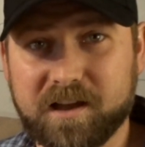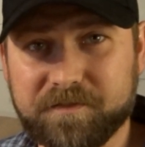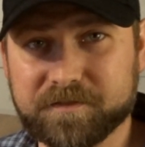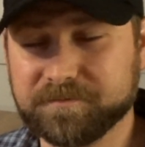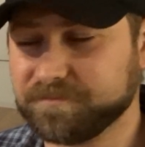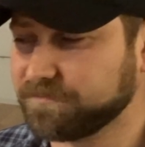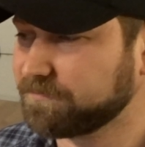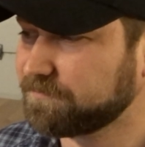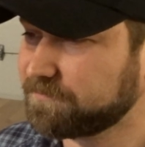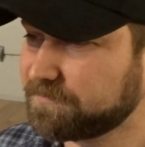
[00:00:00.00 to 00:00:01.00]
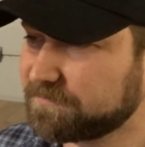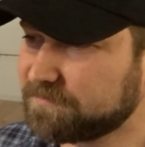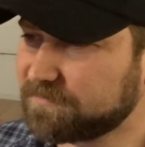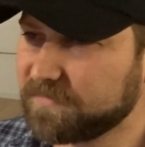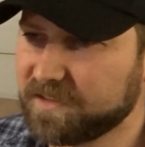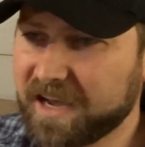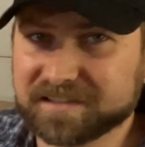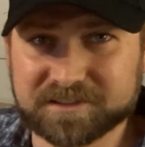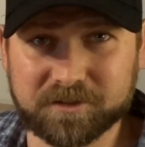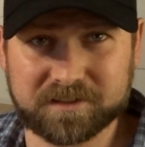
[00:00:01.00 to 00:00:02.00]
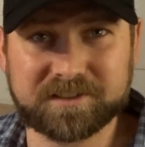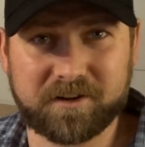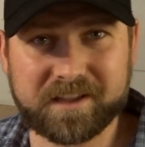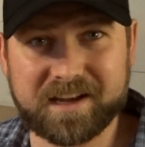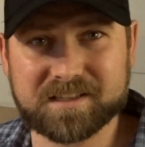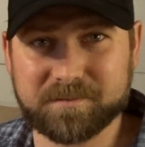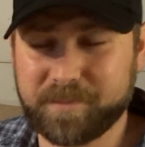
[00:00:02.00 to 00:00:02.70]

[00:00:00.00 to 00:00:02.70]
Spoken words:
off, I still started getting some